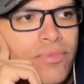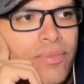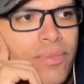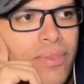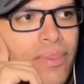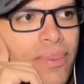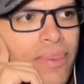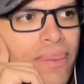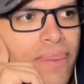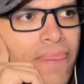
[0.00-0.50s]

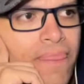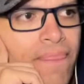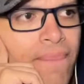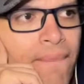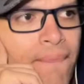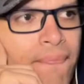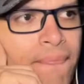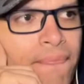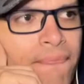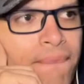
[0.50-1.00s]
Wowza.
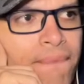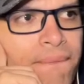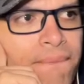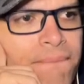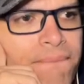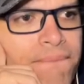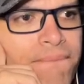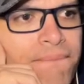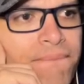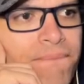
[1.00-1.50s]

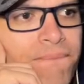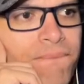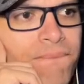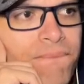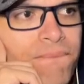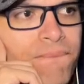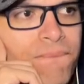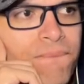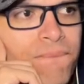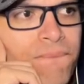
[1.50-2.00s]
You're
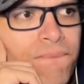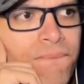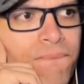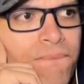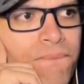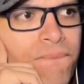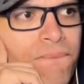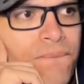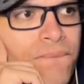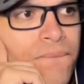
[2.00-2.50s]

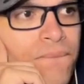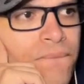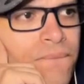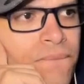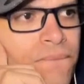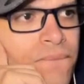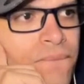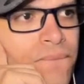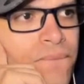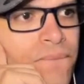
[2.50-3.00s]
surprisingly
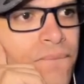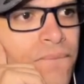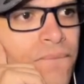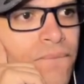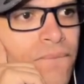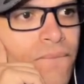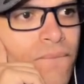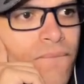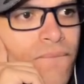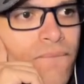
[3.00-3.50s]
like.
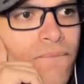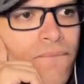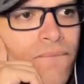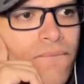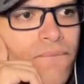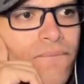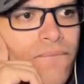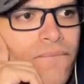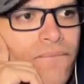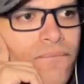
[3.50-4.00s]

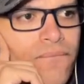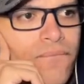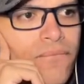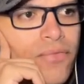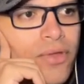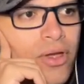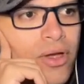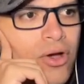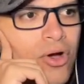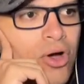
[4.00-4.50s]

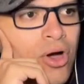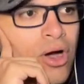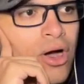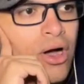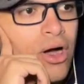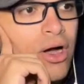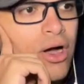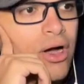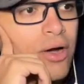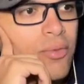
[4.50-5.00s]

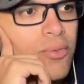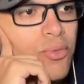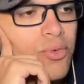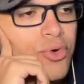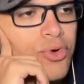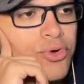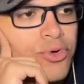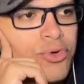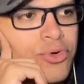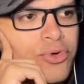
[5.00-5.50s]
Uh, um,
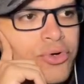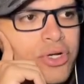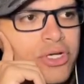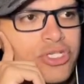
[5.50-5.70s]
rude.